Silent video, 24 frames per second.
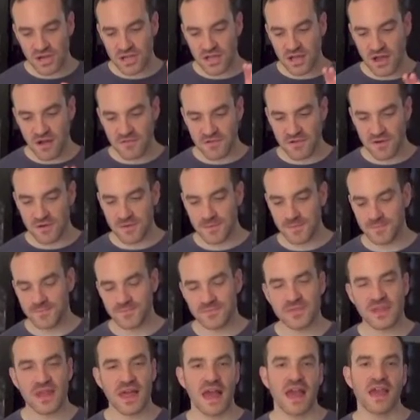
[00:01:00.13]
to cover
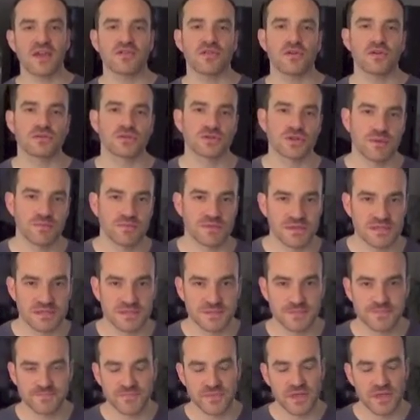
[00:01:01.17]
eighth note triplets.